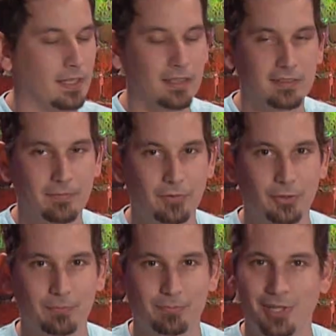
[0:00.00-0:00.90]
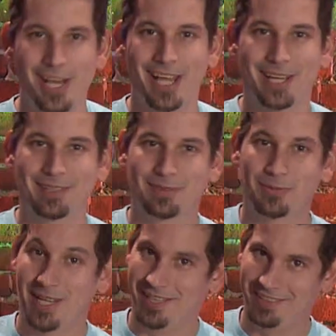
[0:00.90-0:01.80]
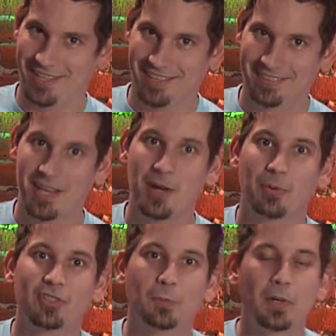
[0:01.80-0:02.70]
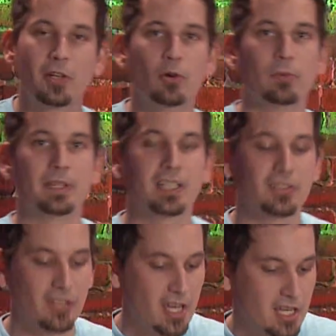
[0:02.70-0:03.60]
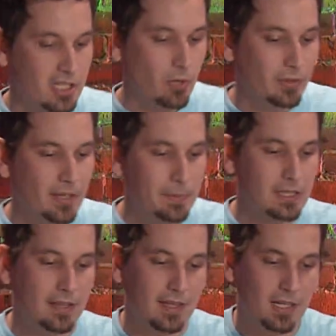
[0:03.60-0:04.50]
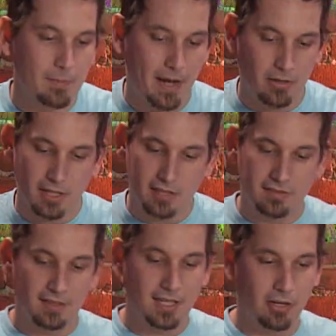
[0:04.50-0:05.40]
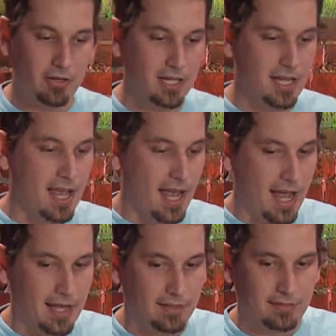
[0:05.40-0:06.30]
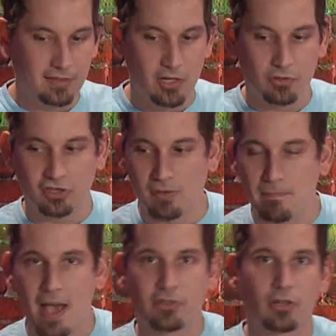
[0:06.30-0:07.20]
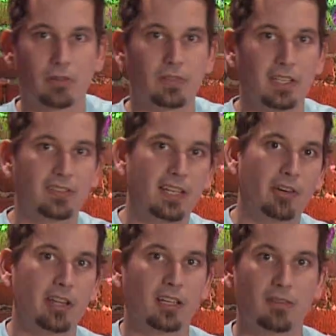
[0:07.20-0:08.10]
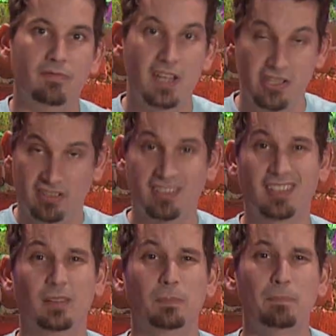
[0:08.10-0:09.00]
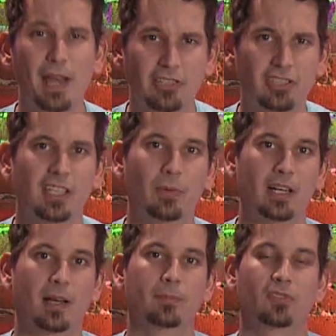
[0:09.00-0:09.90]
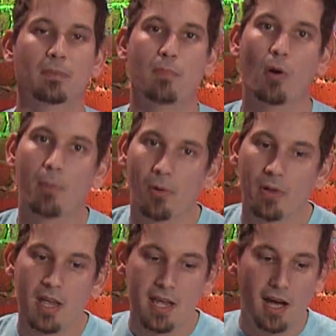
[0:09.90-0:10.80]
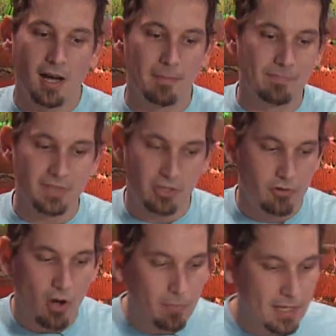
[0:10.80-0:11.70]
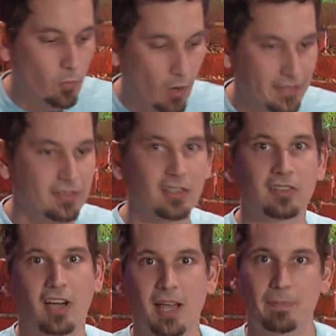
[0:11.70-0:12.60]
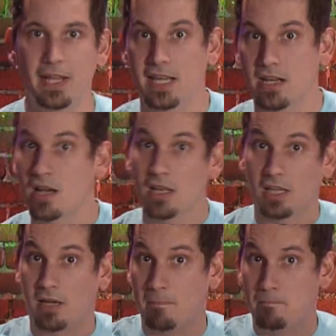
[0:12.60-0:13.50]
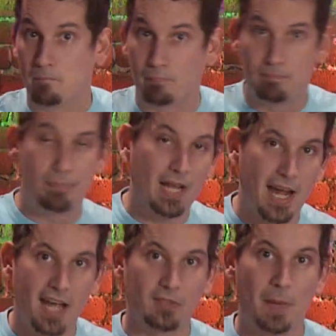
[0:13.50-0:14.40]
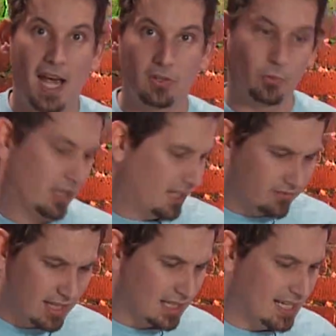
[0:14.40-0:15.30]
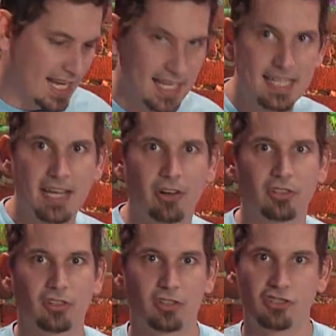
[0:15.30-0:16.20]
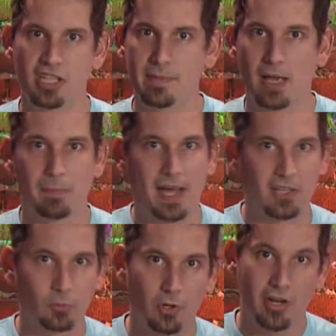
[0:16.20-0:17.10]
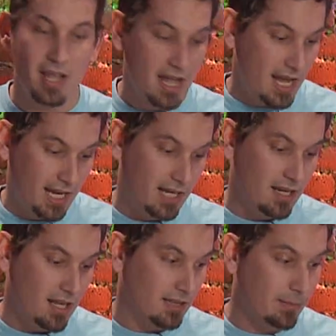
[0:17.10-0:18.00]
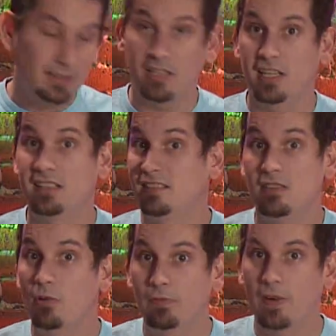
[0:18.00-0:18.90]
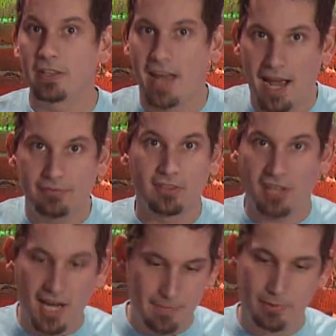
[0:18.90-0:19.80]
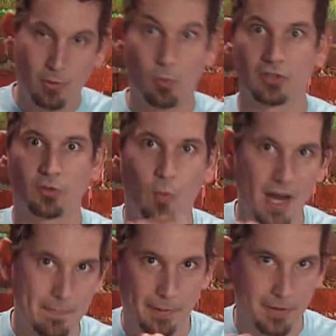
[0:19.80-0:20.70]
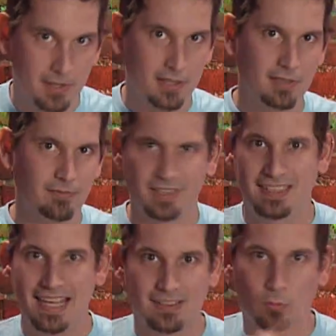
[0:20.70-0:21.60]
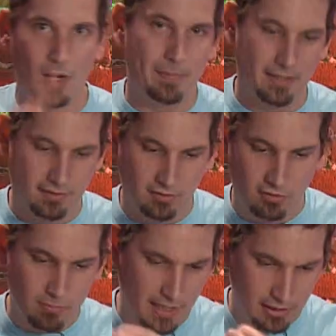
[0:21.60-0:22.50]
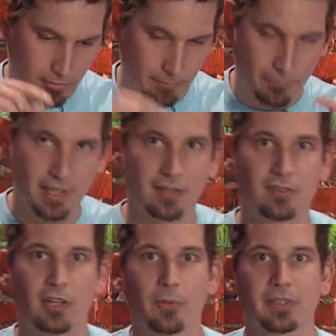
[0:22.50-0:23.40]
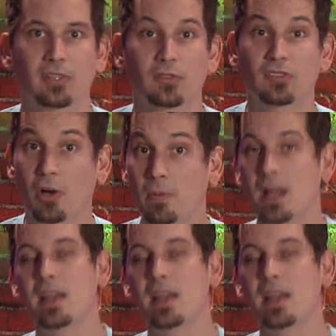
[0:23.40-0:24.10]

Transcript: except for today when it does which is pretty cool because you know, we typically think about like security as you know, just a measure of like security and convenience, especially when it comes to mobile. Um, you know, nobody wants to type in like a big ass password. Like I've got like an 80 character Gmail password, and let me tell you, it's no fun to have to type or swipe. In fact, you can't swipe it. It's too many little things to go into. So